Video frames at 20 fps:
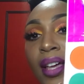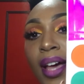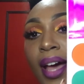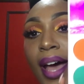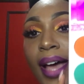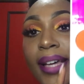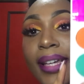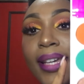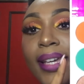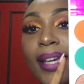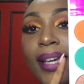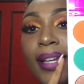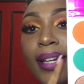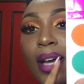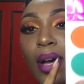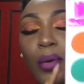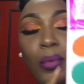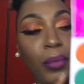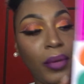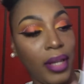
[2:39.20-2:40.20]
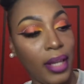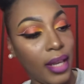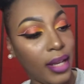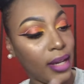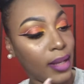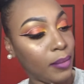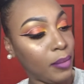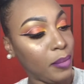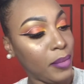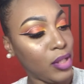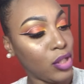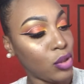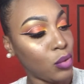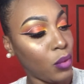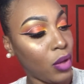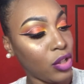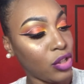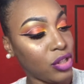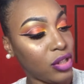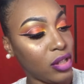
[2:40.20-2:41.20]
I cannot wait. And I need to
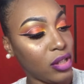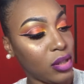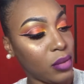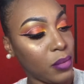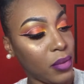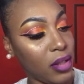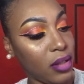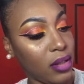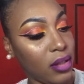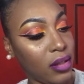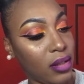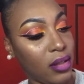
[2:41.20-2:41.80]
swatch this one.